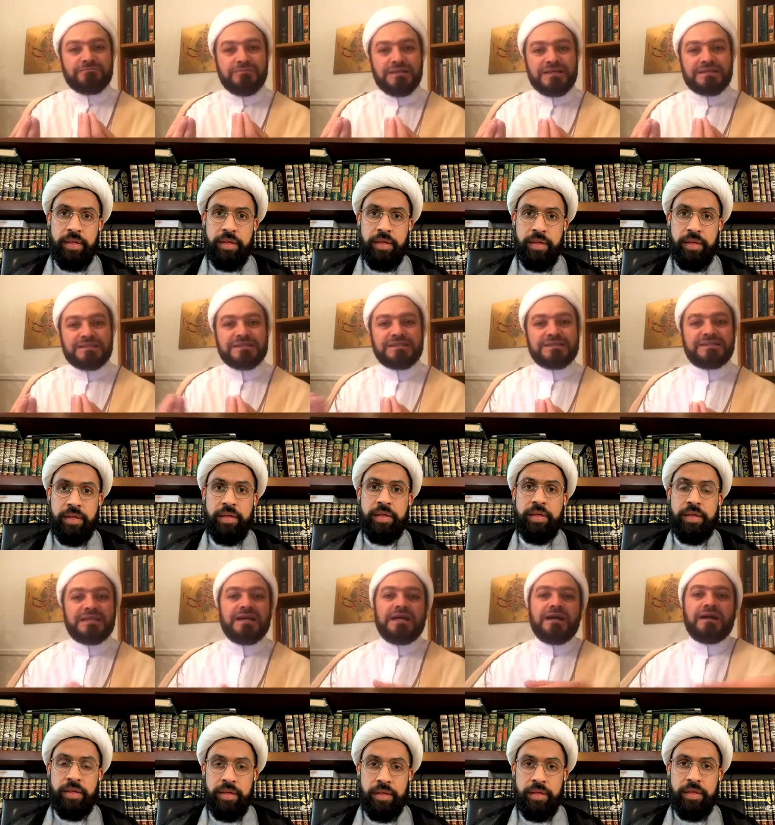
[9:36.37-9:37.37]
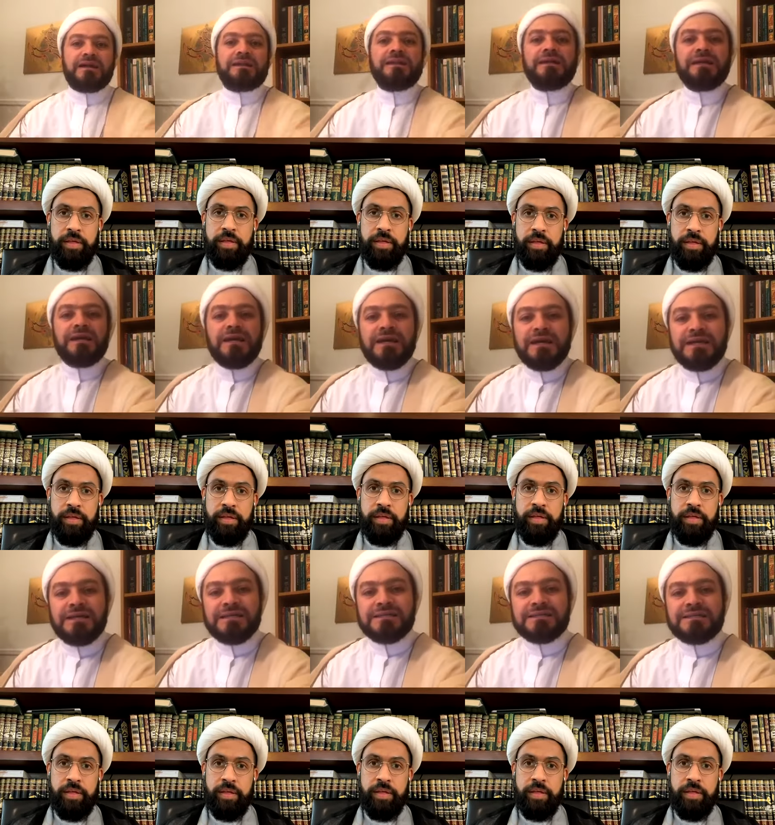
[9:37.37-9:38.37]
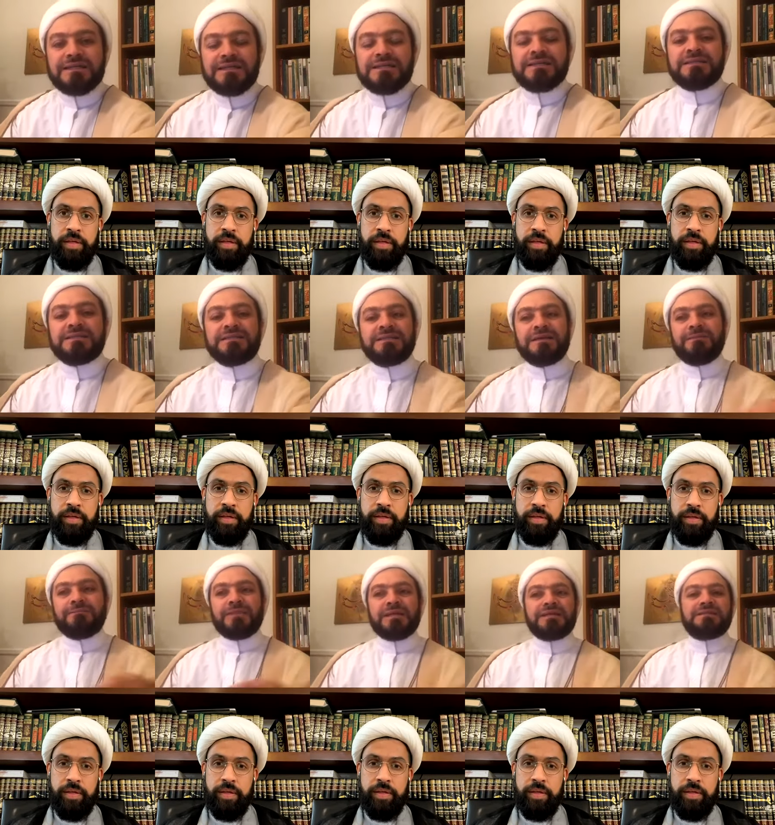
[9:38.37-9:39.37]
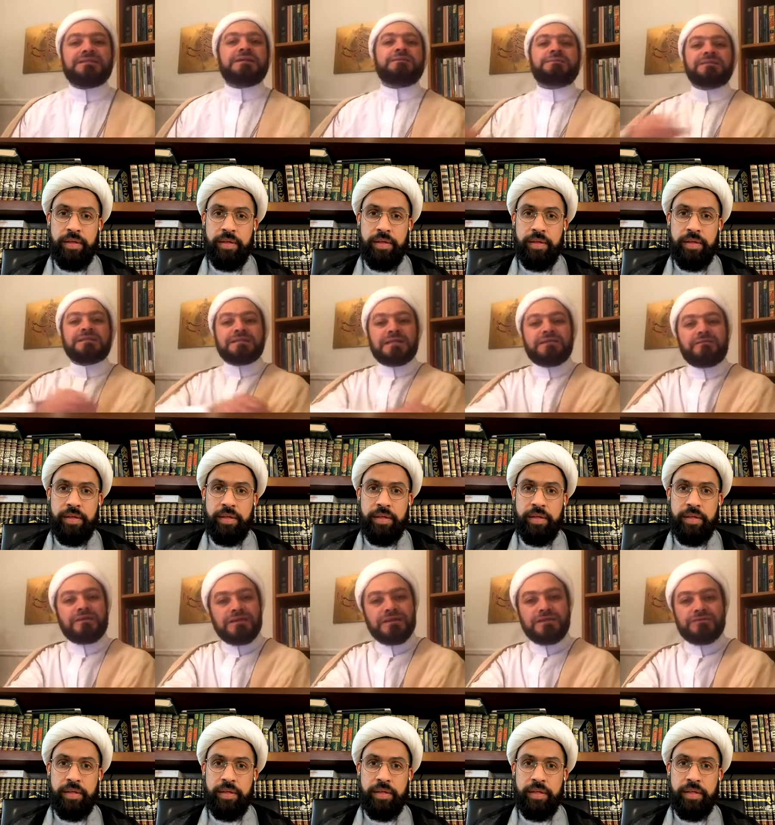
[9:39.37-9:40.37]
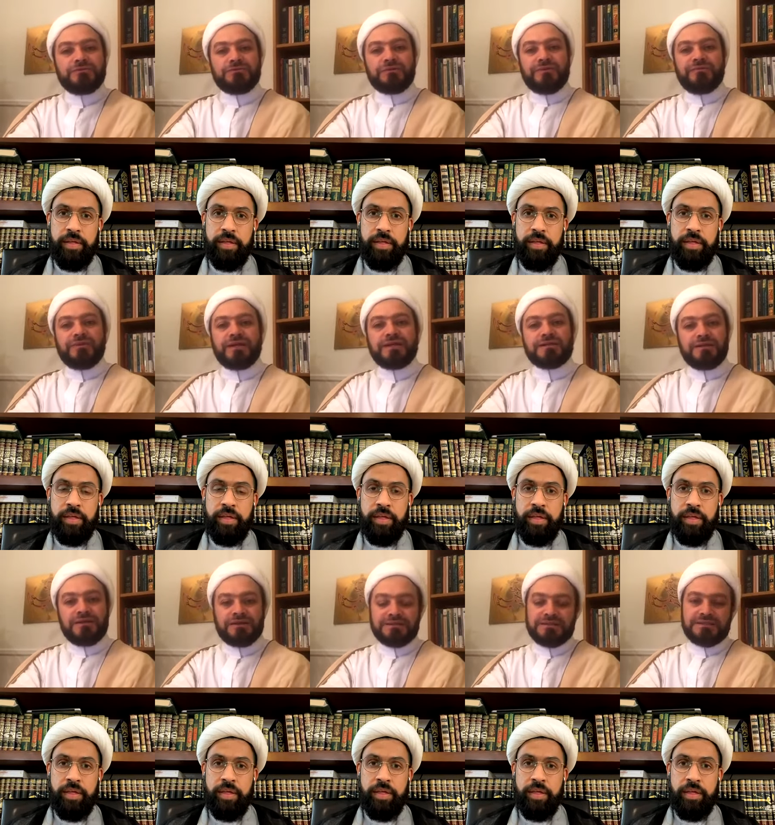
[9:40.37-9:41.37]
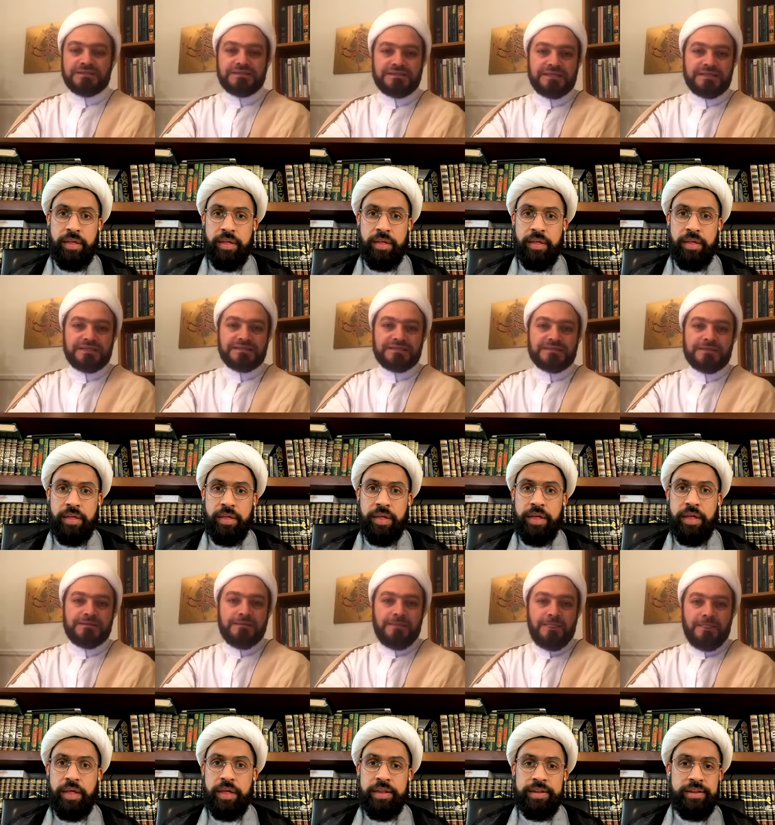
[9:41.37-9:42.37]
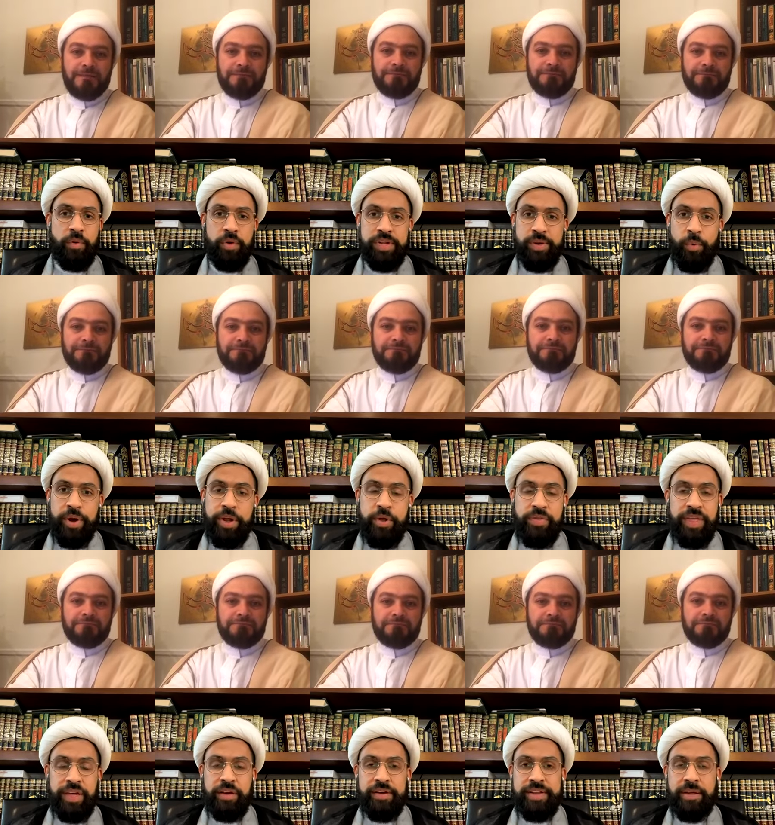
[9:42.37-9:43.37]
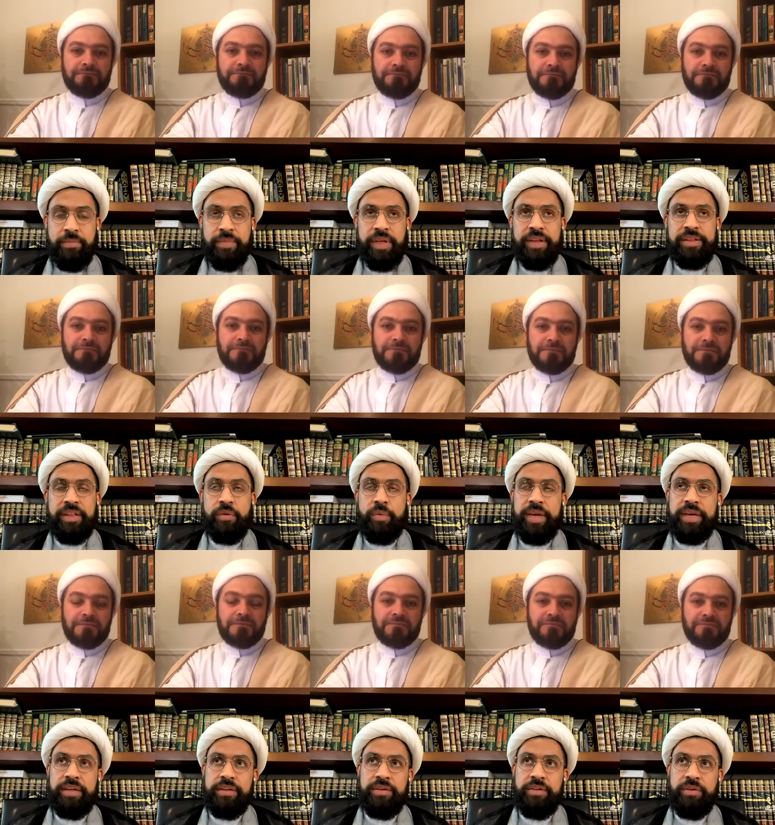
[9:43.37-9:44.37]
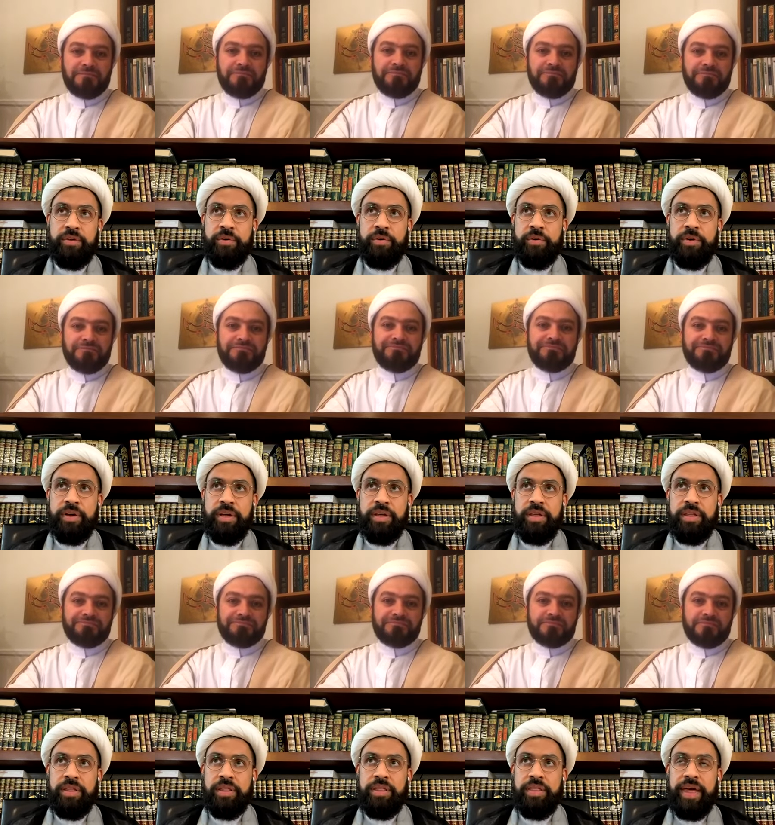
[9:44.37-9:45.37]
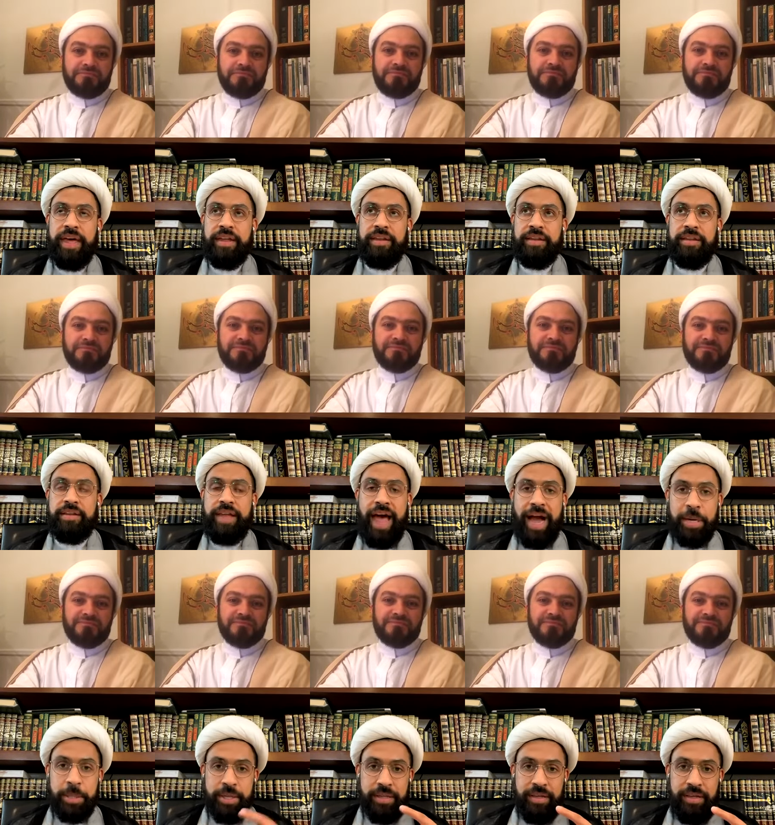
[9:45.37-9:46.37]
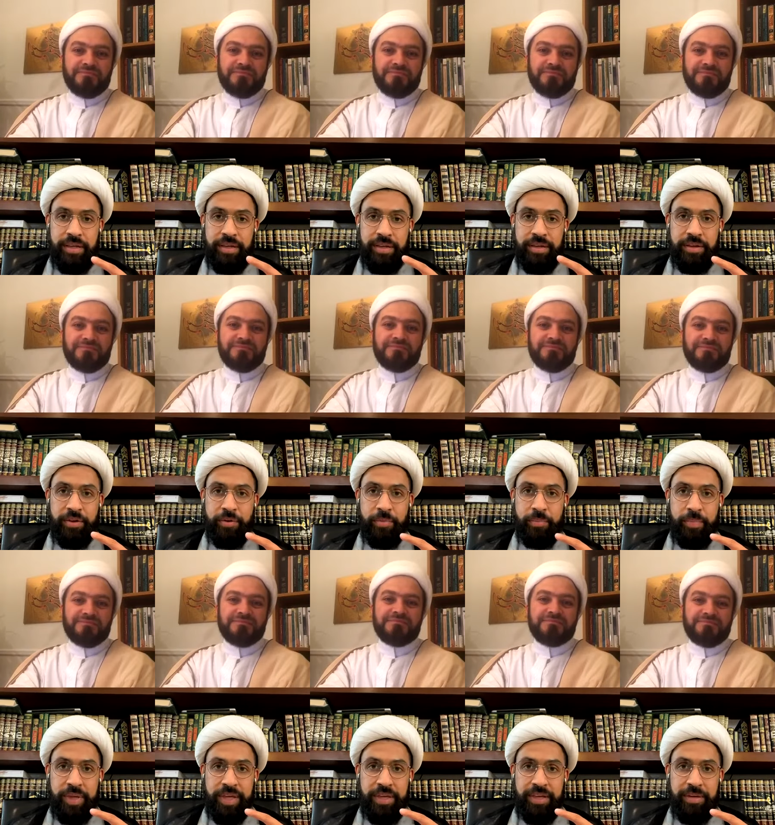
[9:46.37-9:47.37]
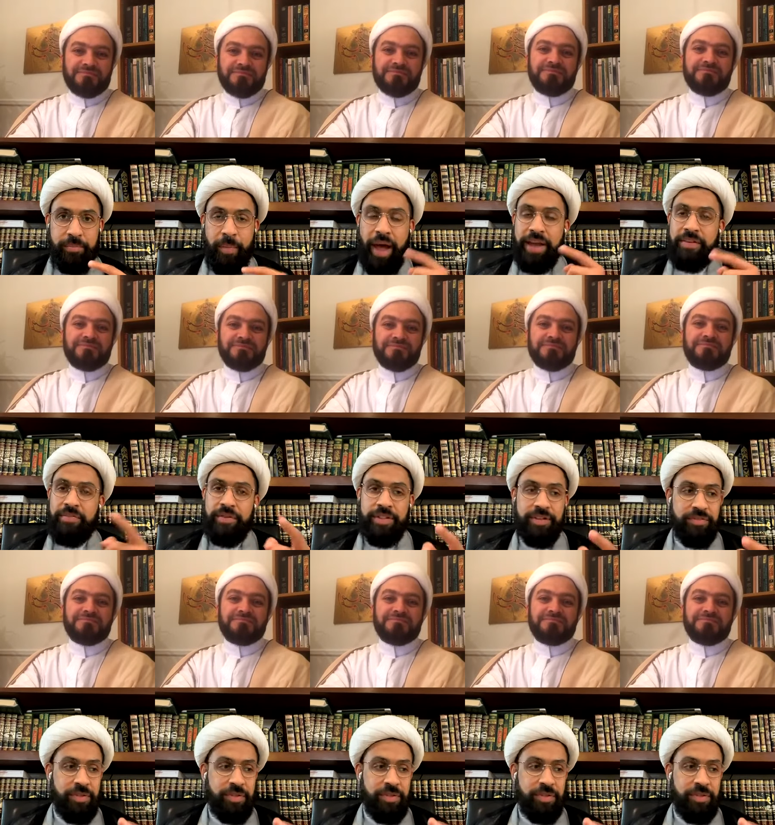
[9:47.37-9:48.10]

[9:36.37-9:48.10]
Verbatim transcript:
Speaker 1: blessings i think is is is something that we need to reflect on these days
Speaker 2: so so what do you think are some things that we can do then to actually you know be mindful of